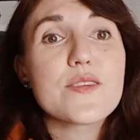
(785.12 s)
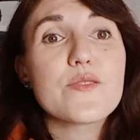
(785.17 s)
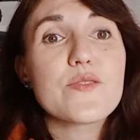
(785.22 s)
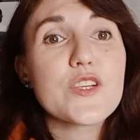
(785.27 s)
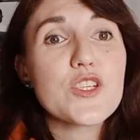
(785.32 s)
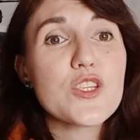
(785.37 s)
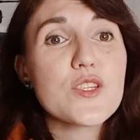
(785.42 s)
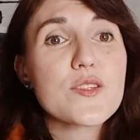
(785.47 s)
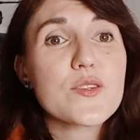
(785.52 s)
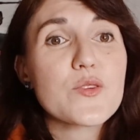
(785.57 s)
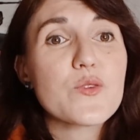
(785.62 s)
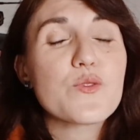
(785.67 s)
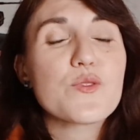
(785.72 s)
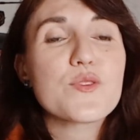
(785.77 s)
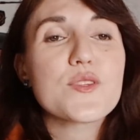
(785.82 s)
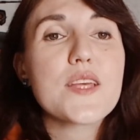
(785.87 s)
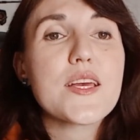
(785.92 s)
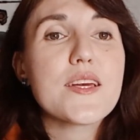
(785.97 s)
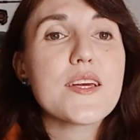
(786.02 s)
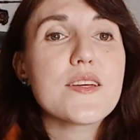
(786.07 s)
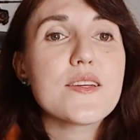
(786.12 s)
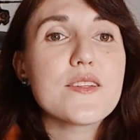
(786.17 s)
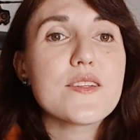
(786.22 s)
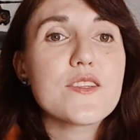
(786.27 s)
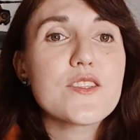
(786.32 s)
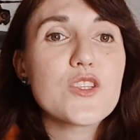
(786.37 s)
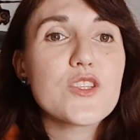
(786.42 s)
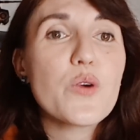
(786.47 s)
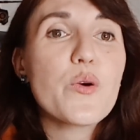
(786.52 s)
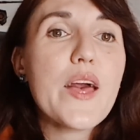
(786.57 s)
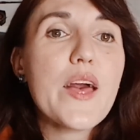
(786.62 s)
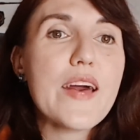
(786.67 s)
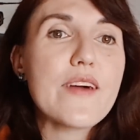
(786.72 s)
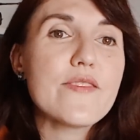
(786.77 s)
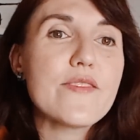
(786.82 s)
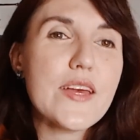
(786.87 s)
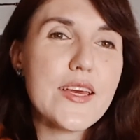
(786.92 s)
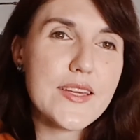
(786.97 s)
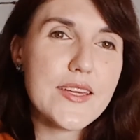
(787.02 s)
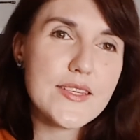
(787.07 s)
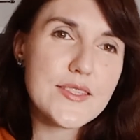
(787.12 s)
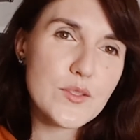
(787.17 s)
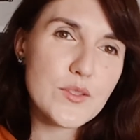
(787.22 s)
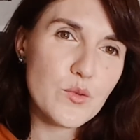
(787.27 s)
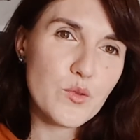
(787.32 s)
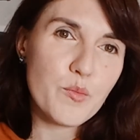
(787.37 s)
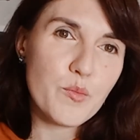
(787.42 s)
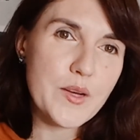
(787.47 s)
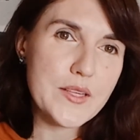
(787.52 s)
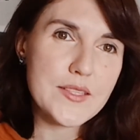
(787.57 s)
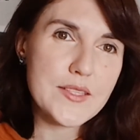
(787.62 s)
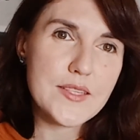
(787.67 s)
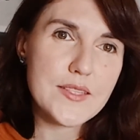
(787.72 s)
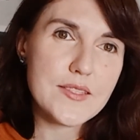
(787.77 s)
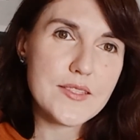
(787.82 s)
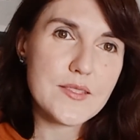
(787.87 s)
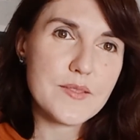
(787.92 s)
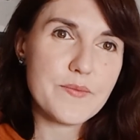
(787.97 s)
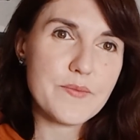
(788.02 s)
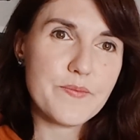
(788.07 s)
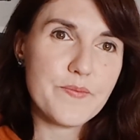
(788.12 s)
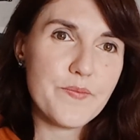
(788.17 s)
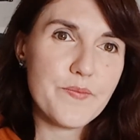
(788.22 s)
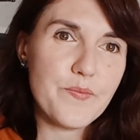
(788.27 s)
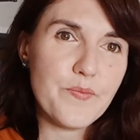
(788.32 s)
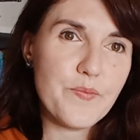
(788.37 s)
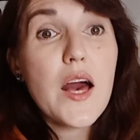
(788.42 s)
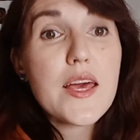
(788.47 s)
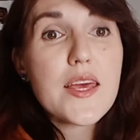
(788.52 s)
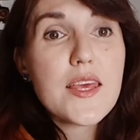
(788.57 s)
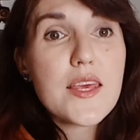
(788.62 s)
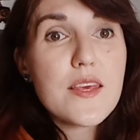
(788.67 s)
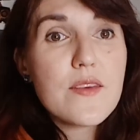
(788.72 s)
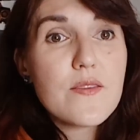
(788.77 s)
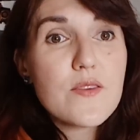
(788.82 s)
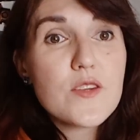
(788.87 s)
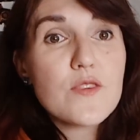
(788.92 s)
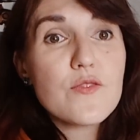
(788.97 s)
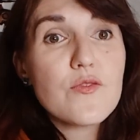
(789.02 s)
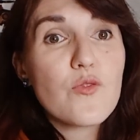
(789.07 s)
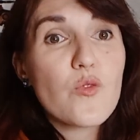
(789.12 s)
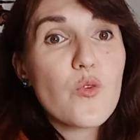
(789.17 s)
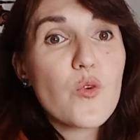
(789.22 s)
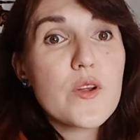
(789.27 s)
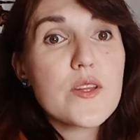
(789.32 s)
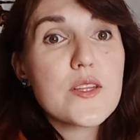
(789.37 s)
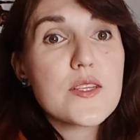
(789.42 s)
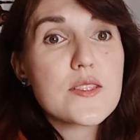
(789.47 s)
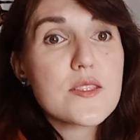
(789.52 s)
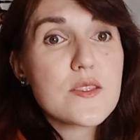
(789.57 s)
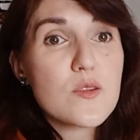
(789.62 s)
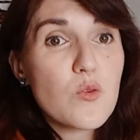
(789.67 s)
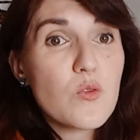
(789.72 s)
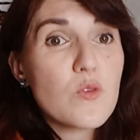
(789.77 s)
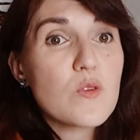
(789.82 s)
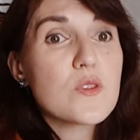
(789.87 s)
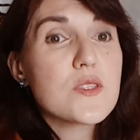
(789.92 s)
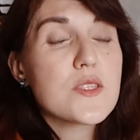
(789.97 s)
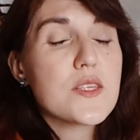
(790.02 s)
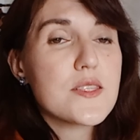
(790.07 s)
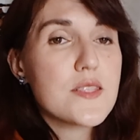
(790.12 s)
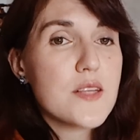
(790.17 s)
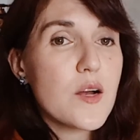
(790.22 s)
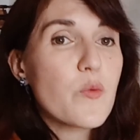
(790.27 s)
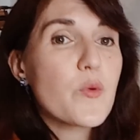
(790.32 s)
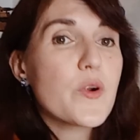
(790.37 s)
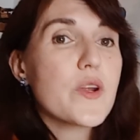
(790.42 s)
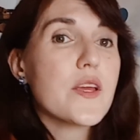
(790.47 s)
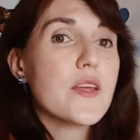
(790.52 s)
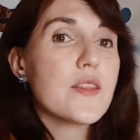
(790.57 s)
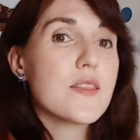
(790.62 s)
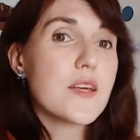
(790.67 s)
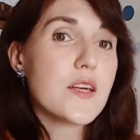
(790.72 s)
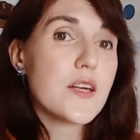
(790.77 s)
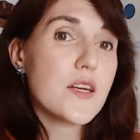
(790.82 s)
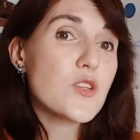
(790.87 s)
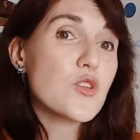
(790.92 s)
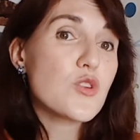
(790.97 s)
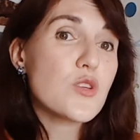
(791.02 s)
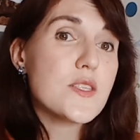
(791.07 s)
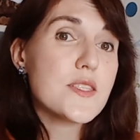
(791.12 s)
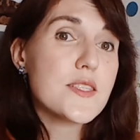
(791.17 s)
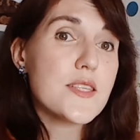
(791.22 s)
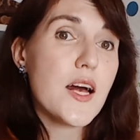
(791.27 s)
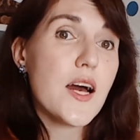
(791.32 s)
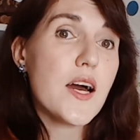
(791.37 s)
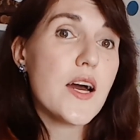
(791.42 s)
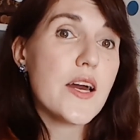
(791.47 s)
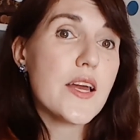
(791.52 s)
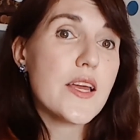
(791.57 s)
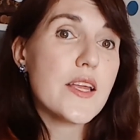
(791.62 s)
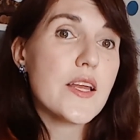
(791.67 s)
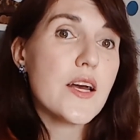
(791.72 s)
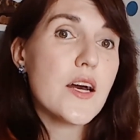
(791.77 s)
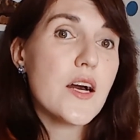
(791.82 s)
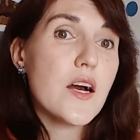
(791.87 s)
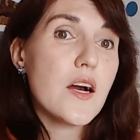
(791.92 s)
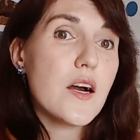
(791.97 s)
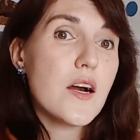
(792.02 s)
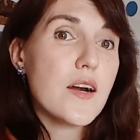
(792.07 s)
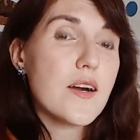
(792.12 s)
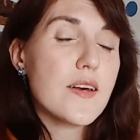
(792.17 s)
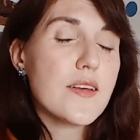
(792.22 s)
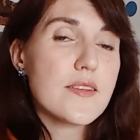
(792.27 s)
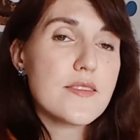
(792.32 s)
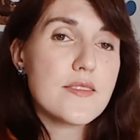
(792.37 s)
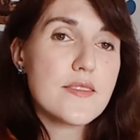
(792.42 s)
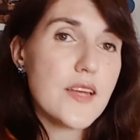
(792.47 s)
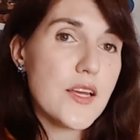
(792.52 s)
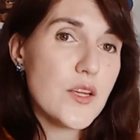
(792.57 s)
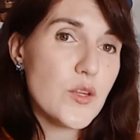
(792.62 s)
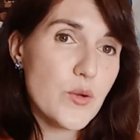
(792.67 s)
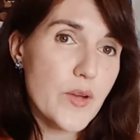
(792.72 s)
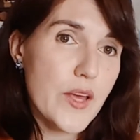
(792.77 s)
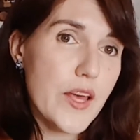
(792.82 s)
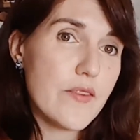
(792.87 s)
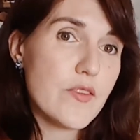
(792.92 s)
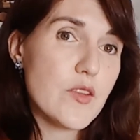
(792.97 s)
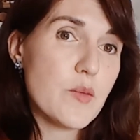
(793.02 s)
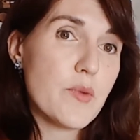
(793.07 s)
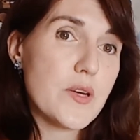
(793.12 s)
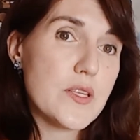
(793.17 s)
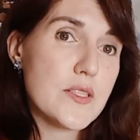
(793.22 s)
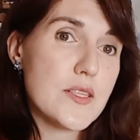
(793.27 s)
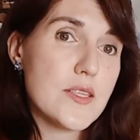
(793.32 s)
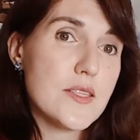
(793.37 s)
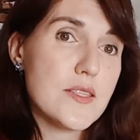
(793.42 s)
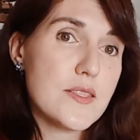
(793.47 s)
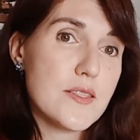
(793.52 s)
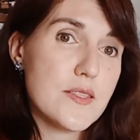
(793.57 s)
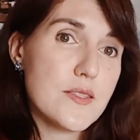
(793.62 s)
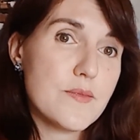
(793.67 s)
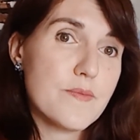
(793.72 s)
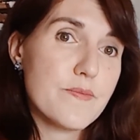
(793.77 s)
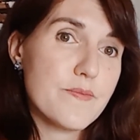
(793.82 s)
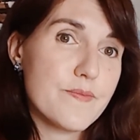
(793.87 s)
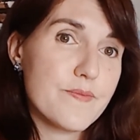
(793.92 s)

Russian schools don't have any school buses. Even for the schools somewhere in the countryside, they don't have any buses.